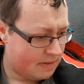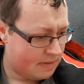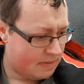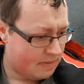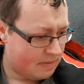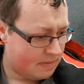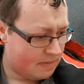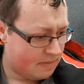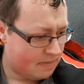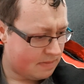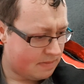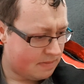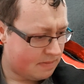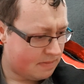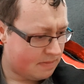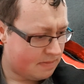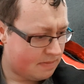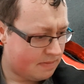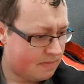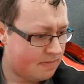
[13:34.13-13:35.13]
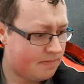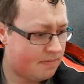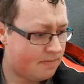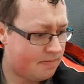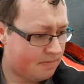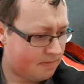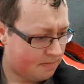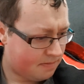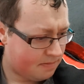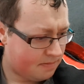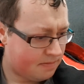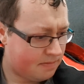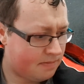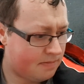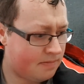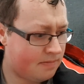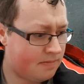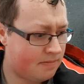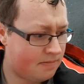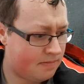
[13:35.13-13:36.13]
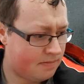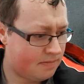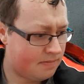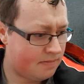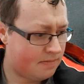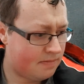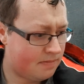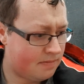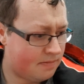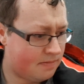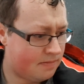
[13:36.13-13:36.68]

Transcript: Nothing is said.